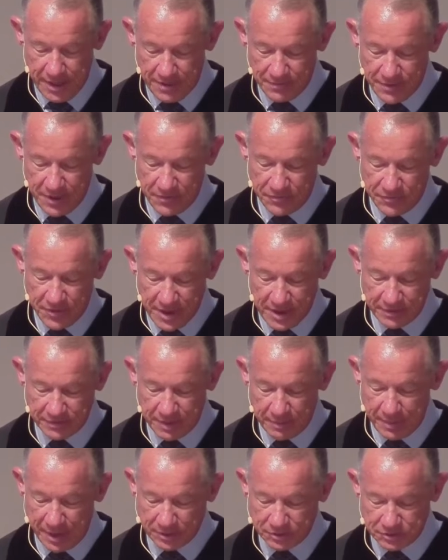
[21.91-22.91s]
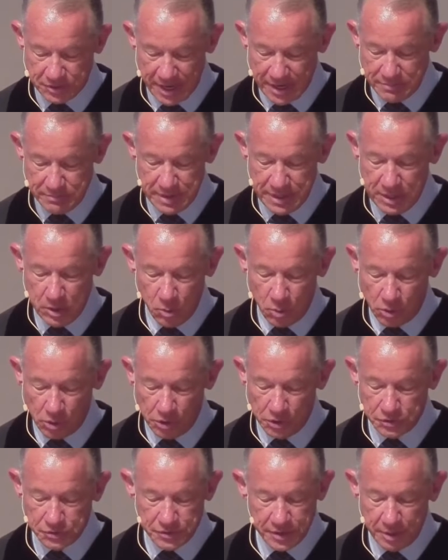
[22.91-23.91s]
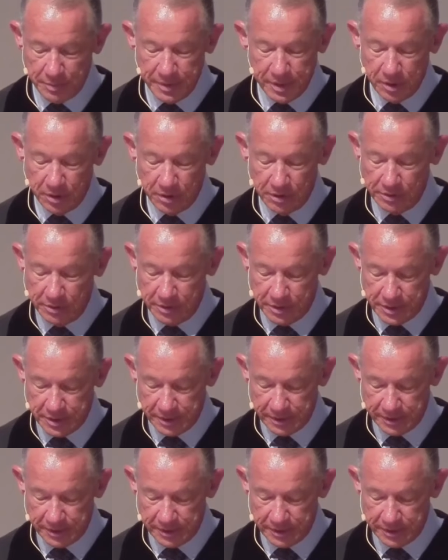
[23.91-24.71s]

They think that by saying many words they'll be heard.